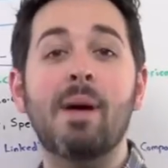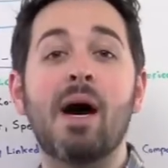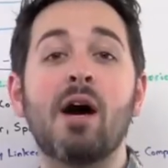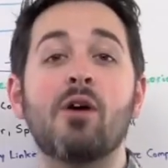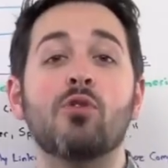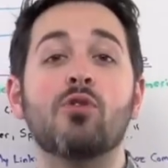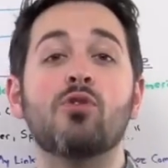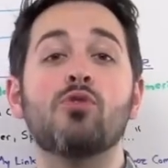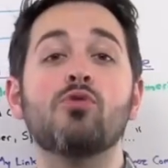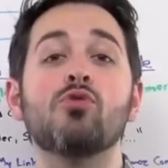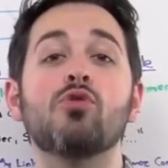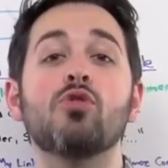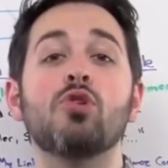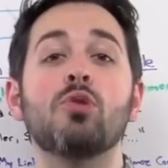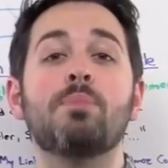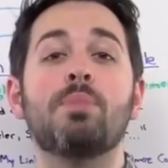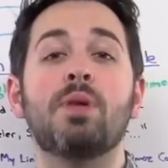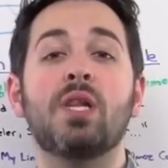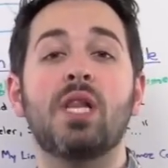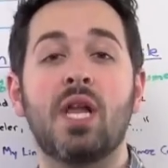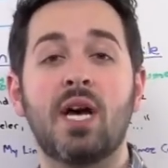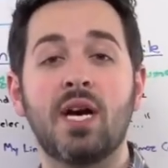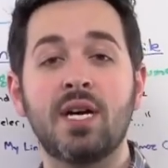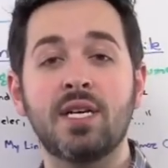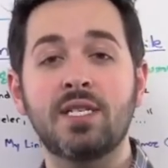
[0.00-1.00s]
about Google
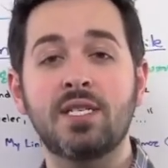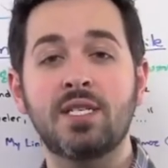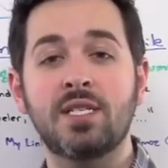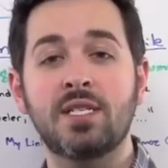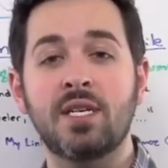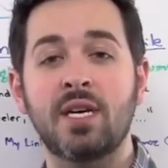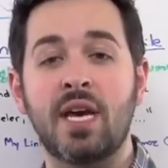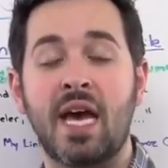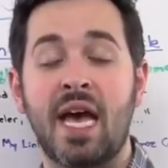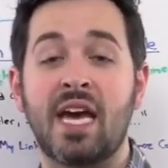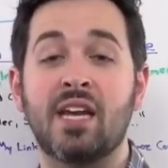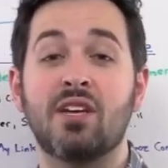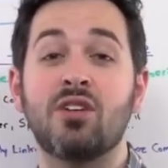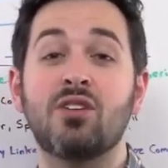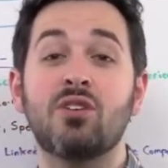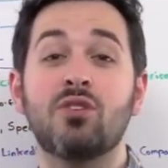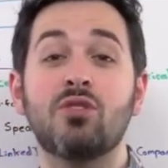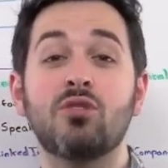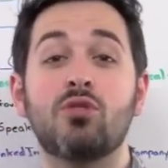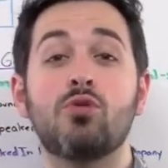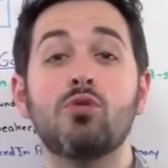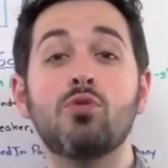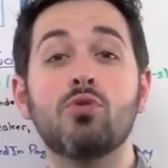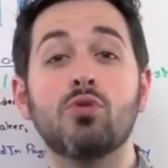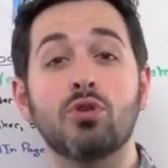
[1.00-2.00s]
Plus and
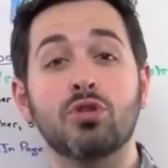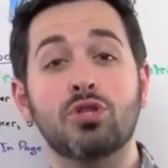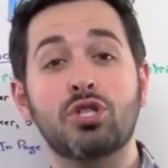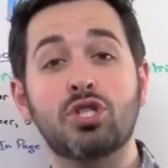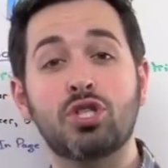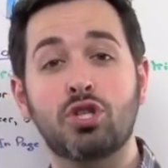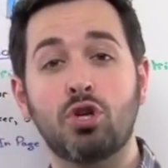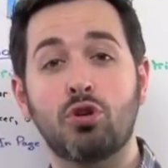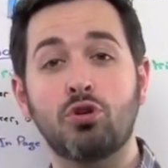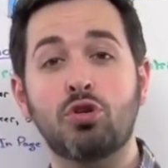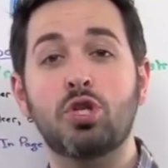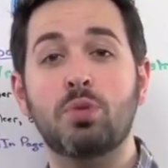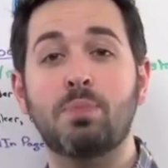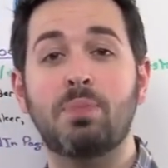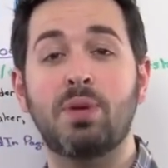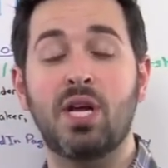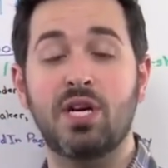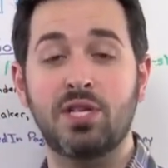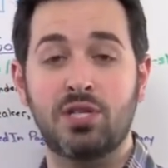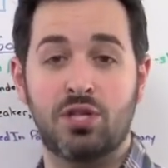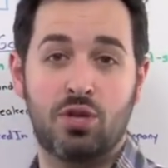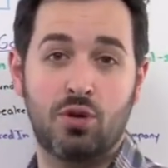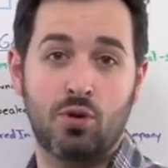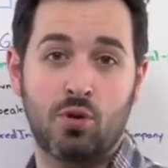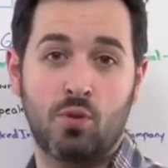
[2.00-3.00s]
Google Search
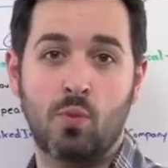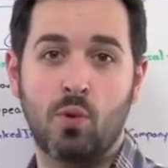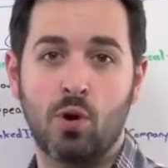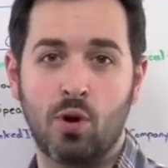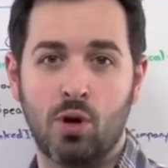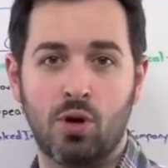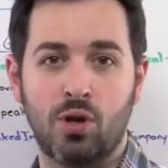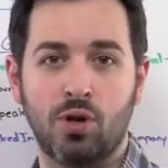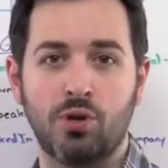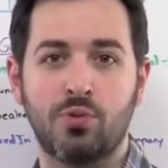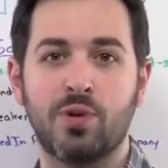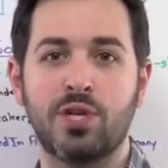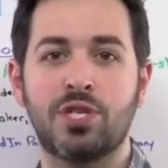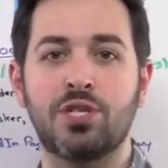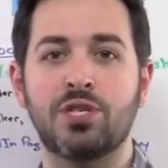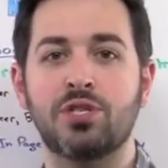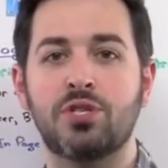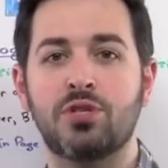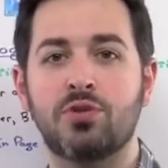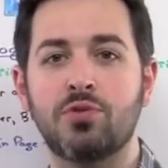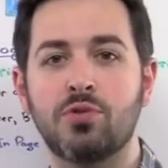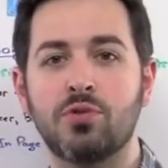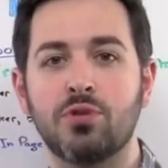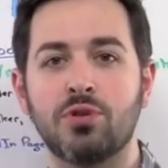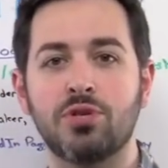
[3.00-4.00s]
Plus Your World, which is
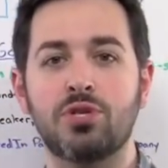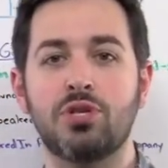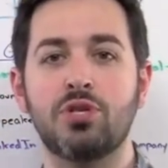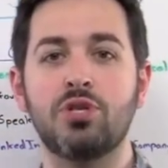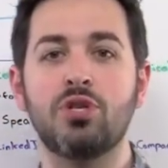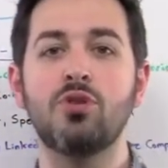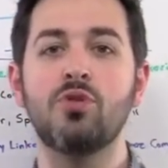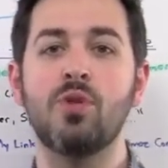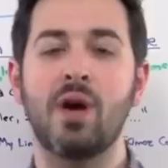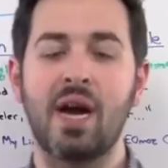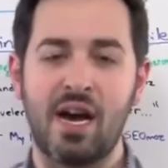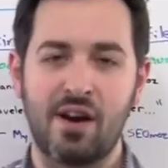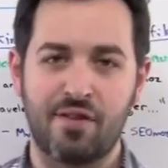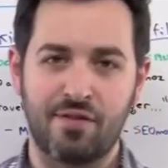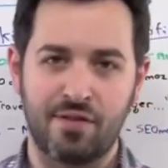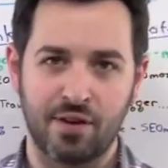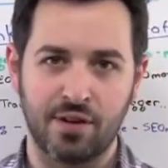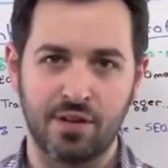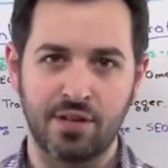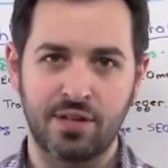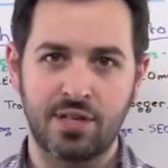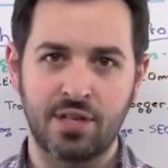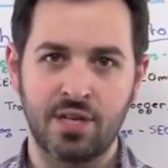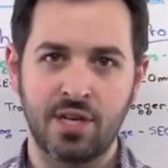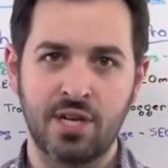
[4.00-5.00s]
Google's new
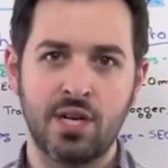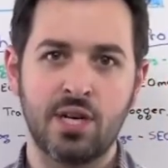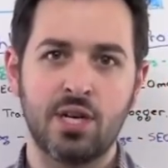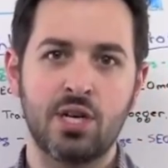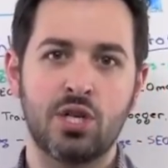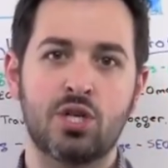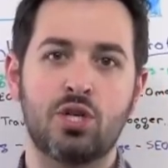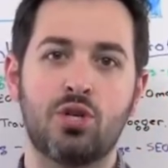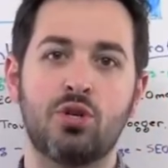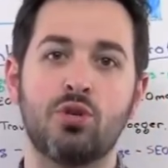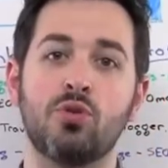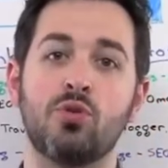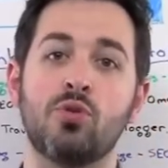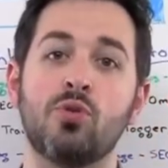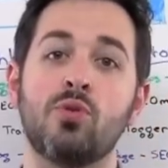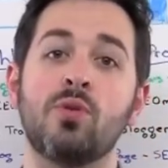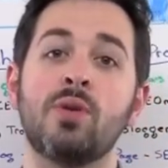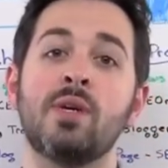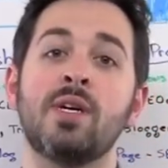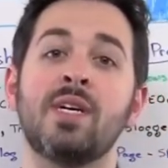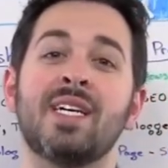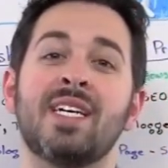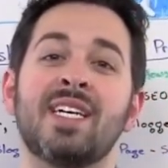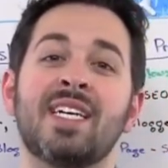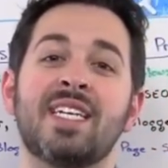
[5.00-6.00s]
effort
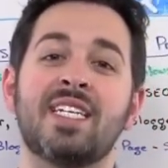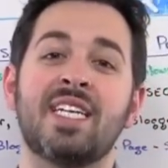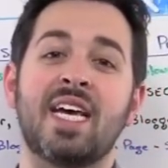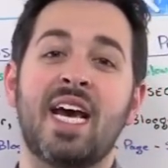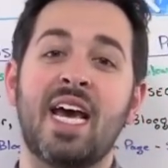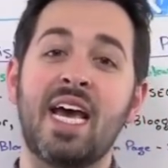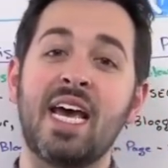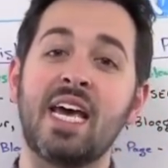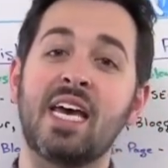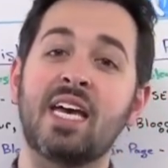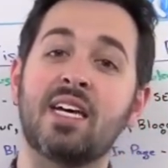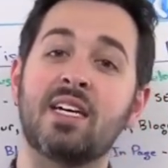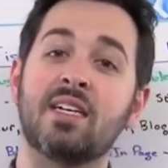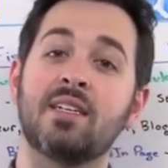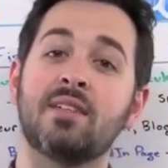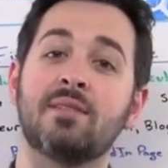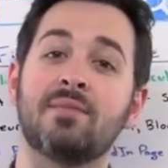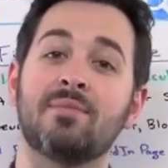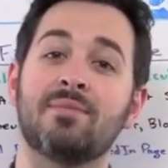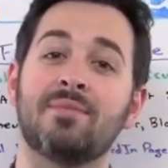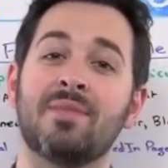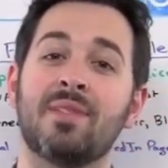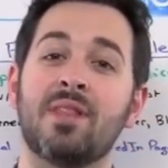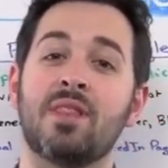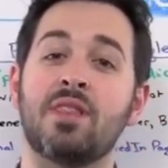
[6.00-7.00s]
to take
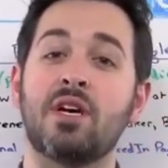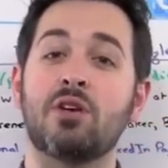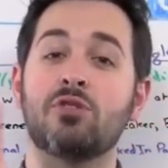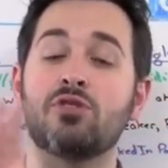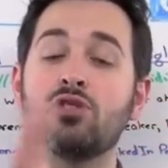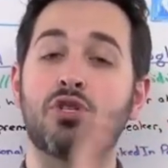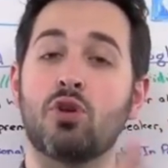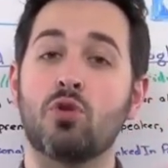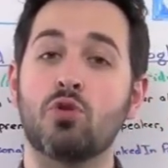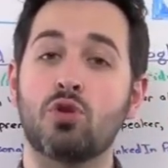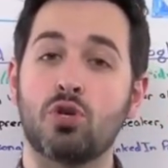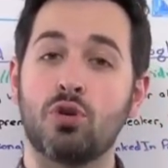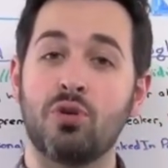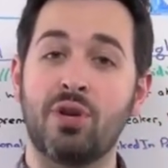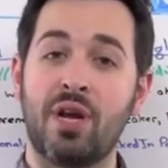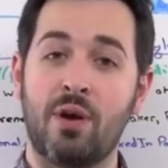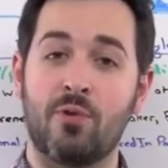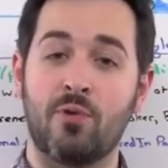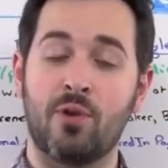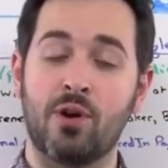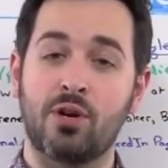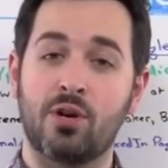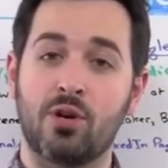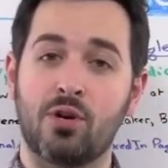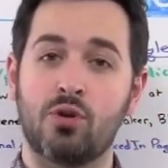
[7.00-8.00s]
their social
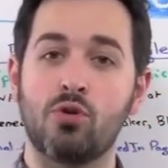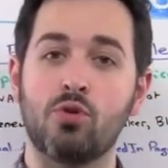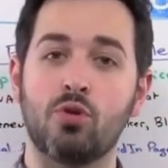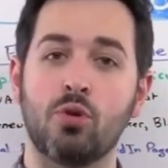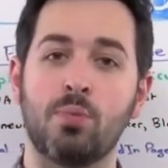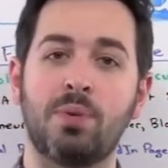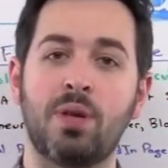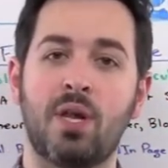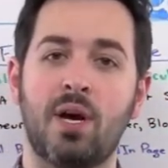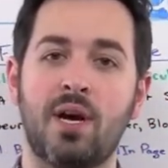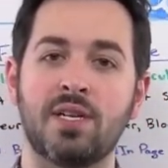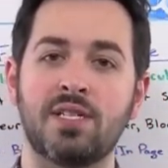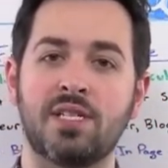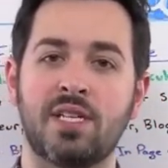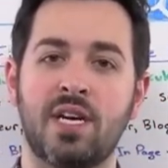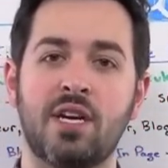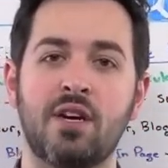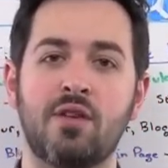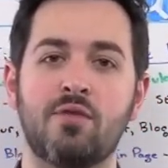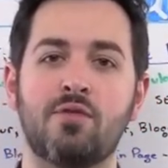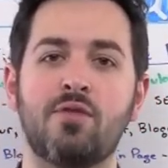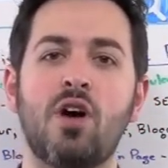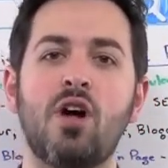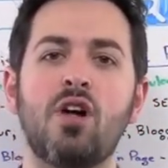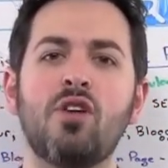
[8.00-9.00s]
network, Google Plus, and
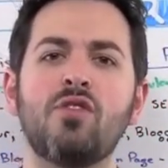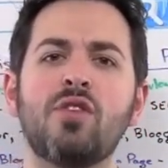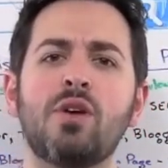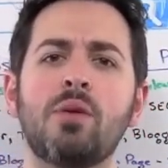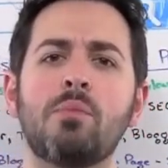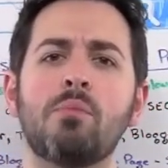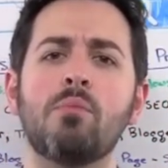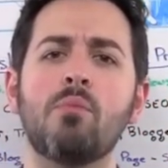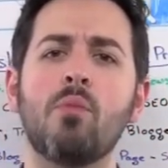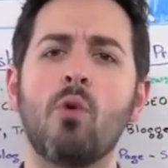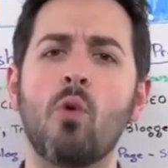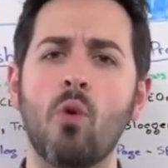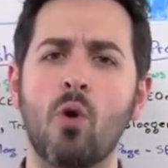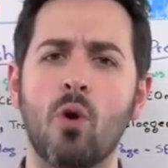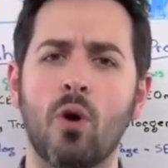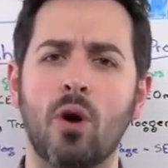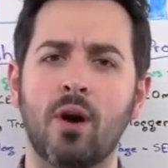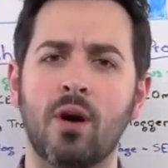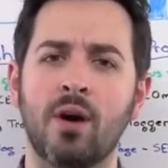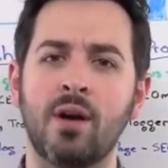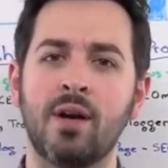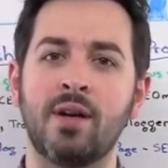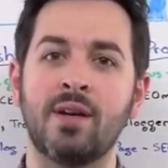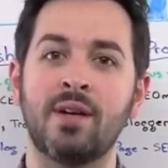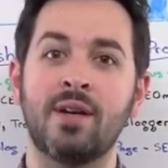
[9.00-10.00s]
involve it
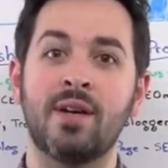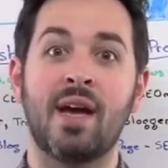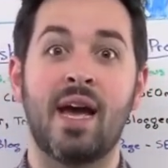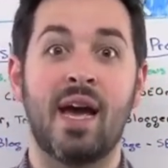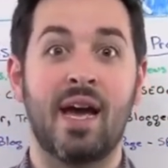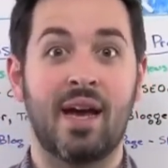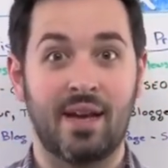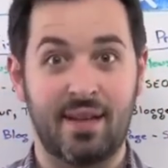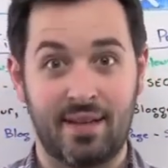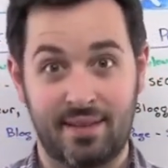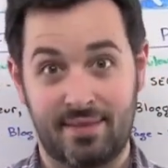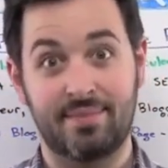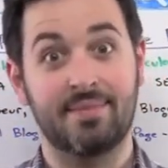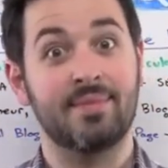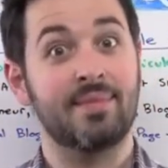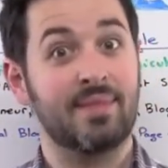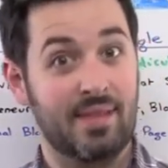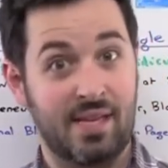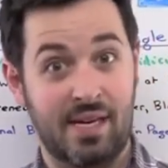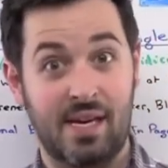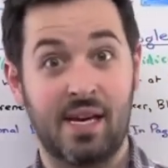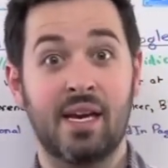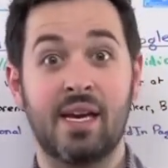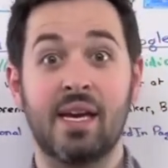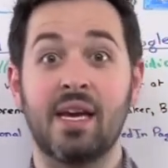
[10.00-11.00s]
more
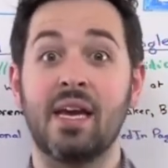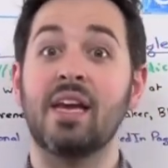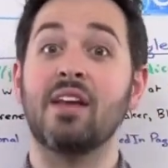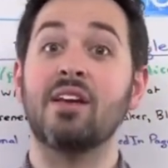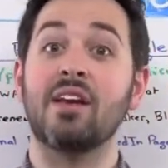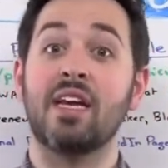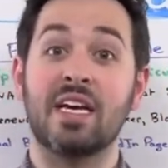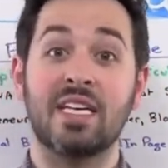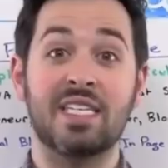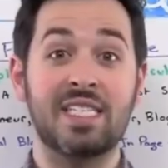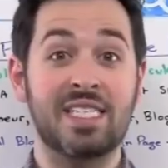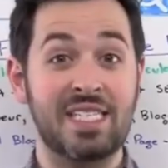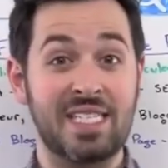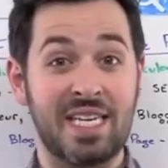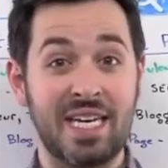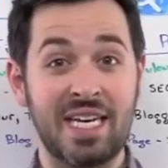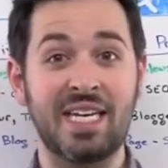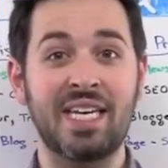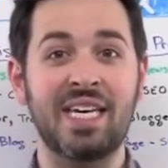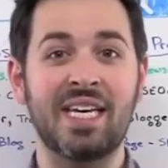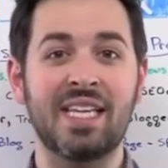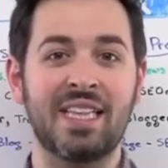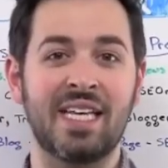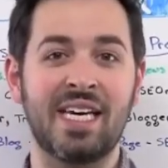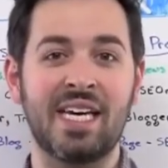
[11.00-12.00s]
in
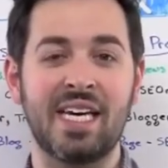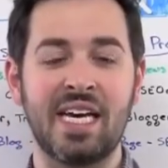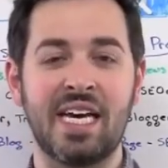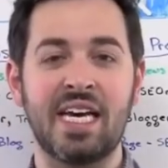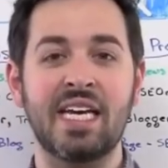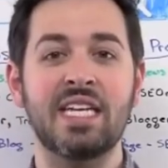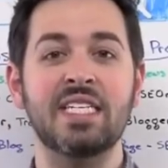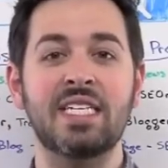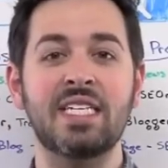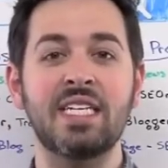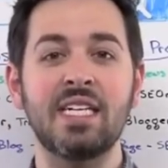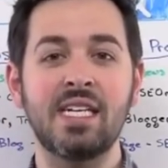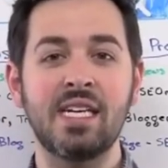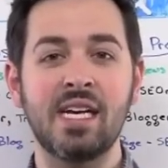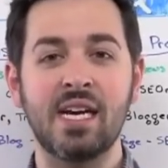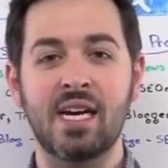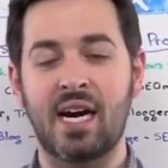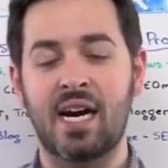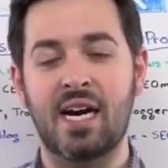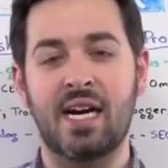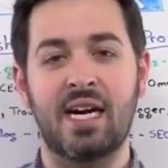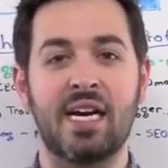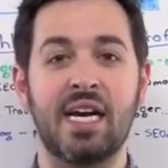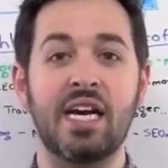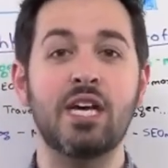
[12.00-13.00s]
exceedingly
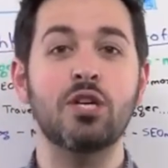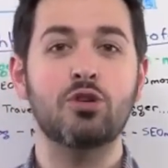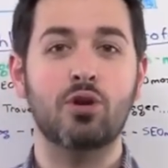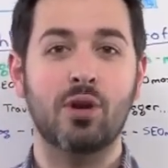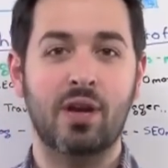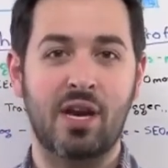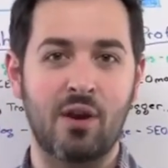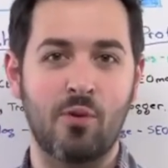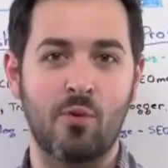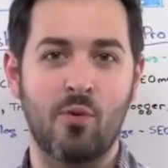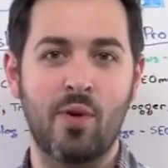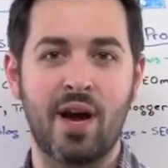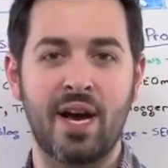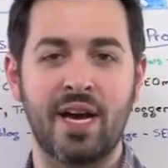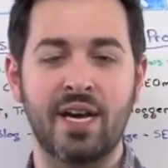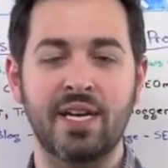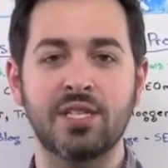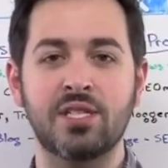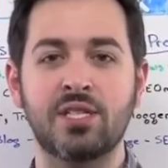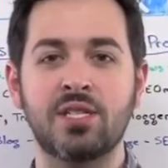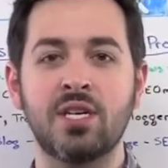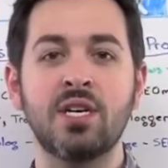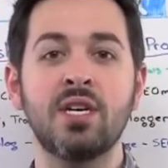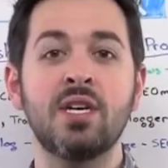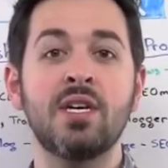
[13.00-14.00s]
intricate
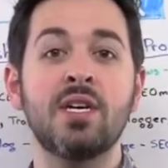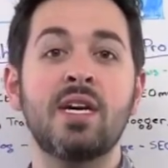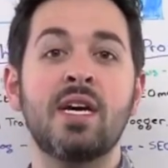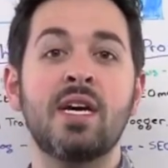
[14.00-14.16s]
ways